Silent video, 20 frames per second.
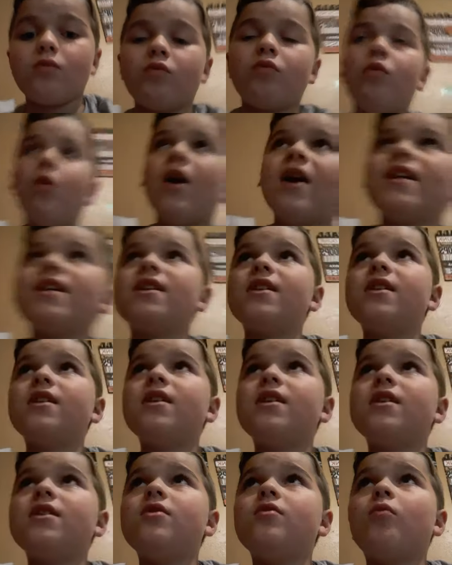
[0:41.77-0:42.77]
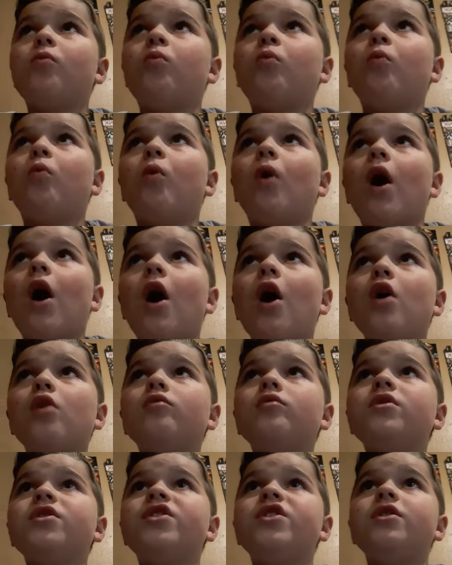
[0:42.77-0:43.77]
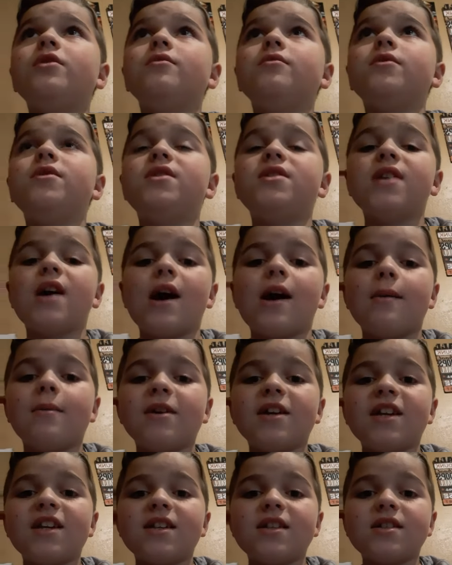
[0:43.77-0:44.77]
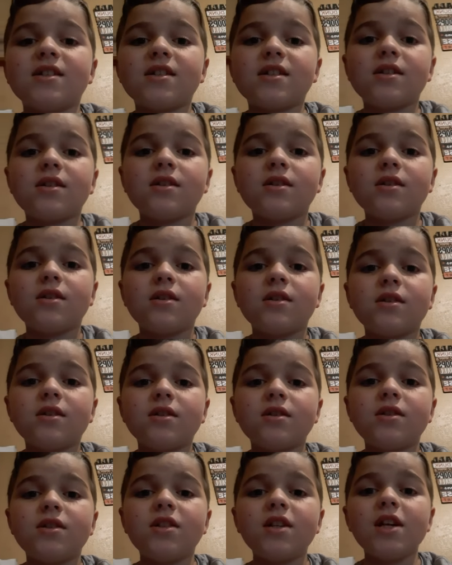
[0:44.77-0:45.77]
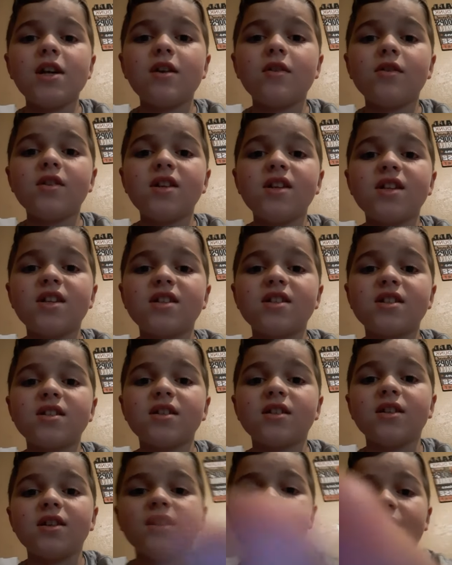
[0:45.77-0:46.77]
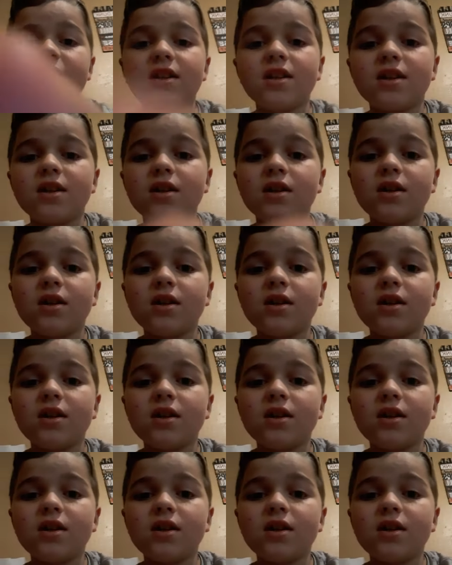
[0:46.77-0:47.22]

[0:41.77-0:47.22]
What is wrong with you dummies? Seriously.